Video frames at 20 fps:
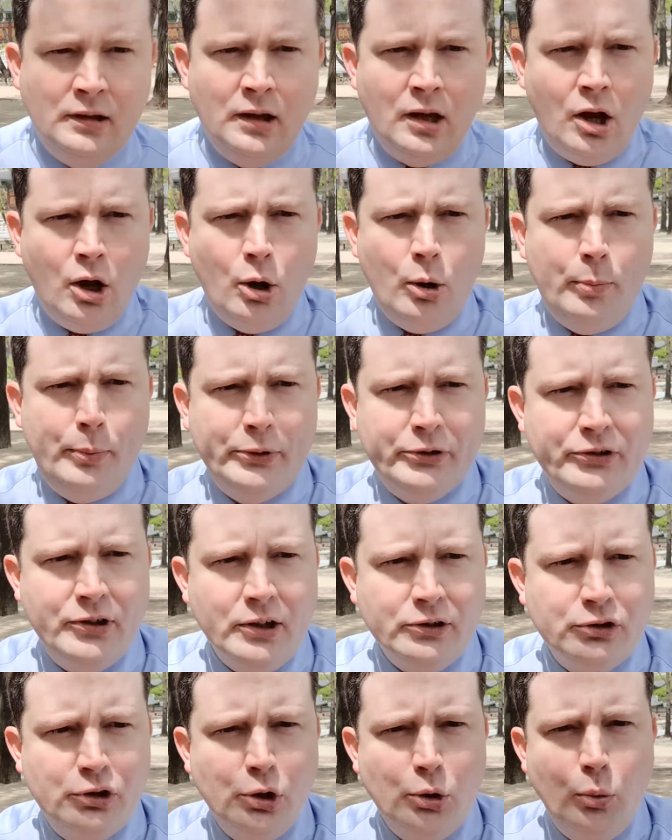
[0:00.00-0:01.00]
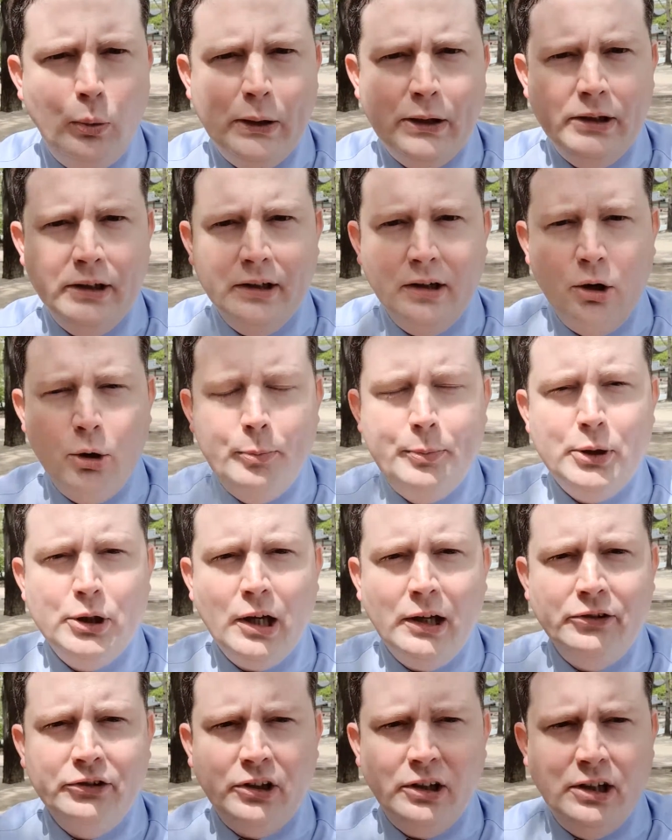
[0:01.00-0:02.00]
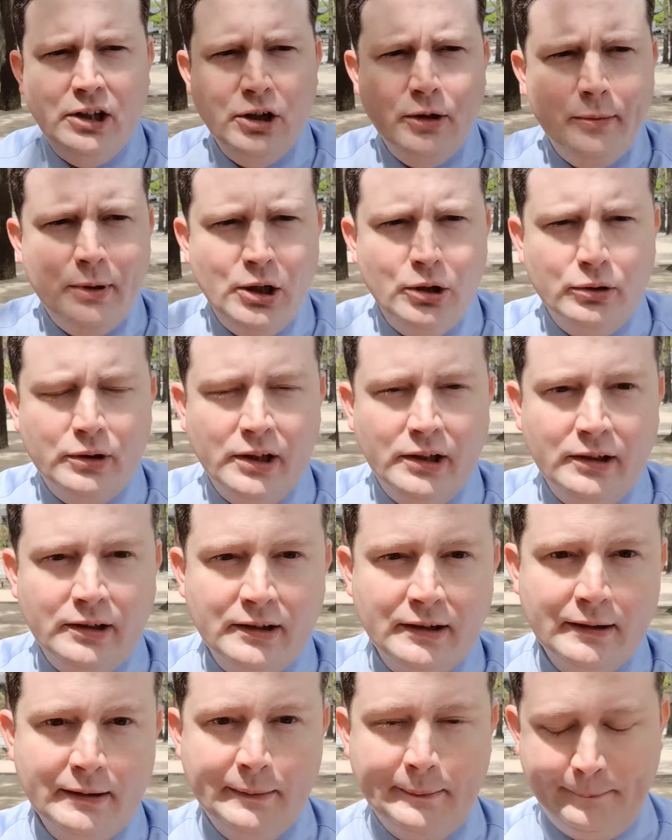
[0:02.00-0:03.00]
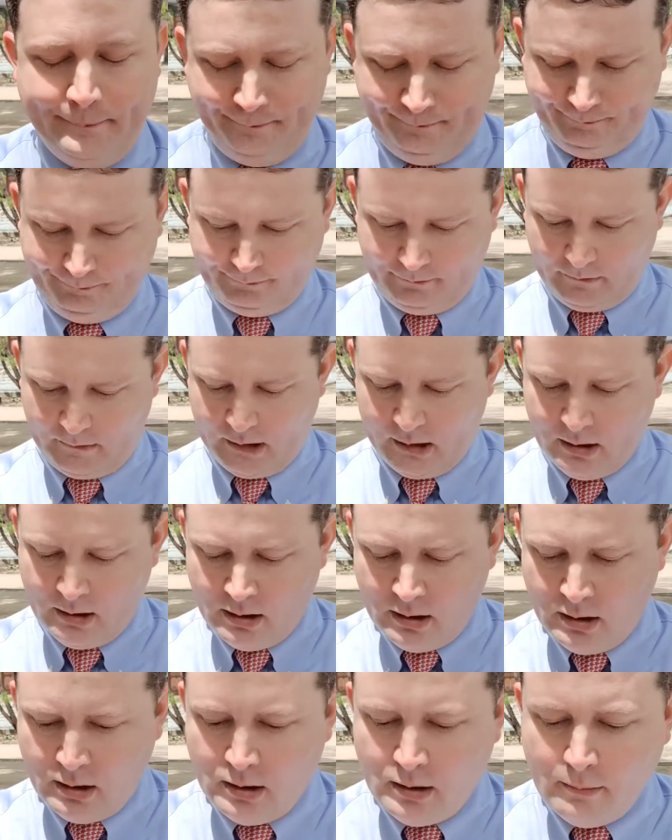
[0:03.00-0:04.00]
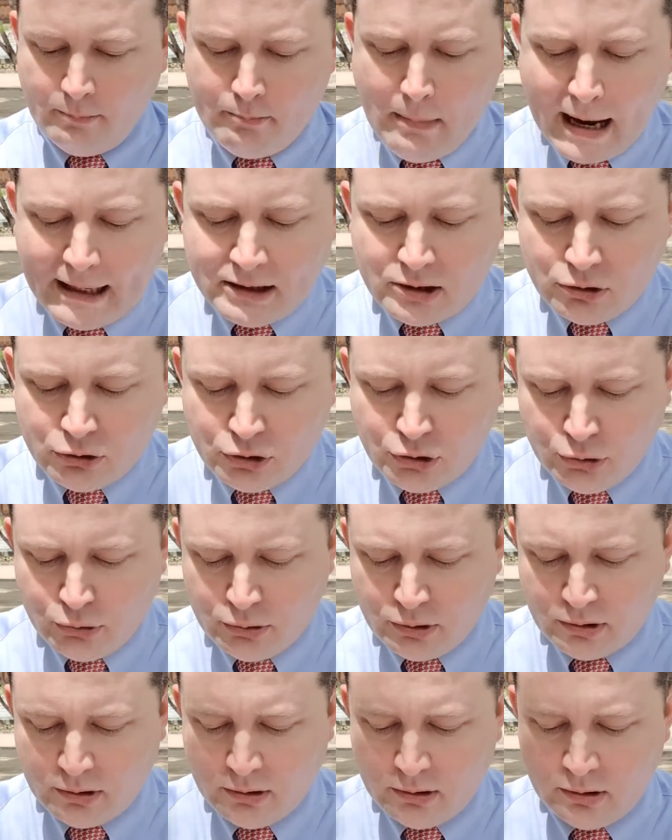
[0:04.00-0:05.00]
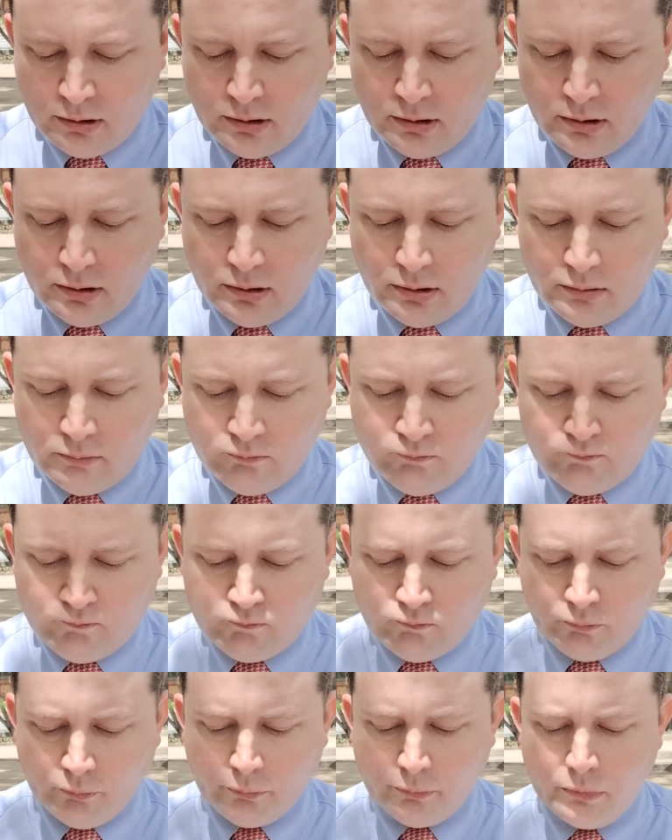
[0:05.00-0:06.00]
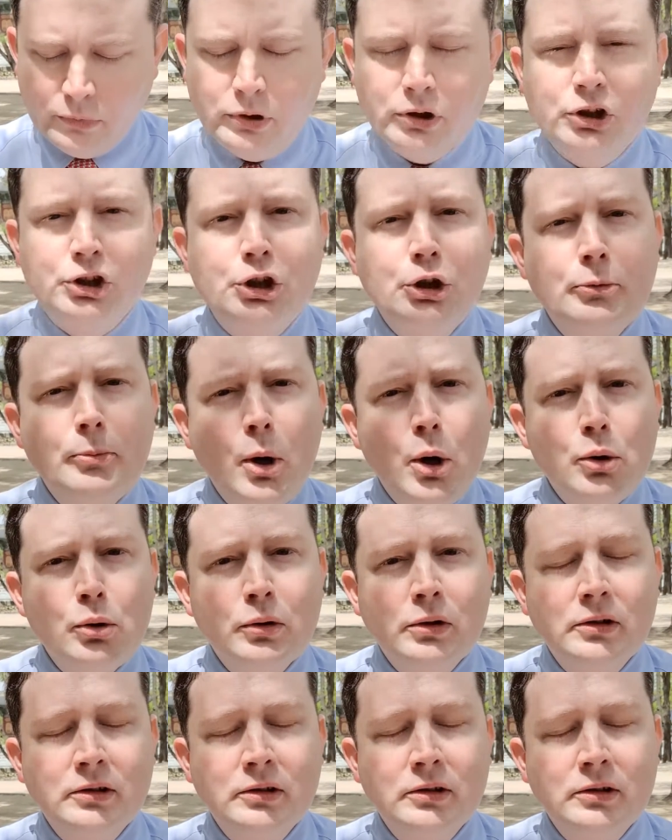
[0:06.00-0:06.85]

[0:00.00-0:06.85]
I hope it's not too windy. I hope you guys can hear me okay. Magnitude? Gyumo?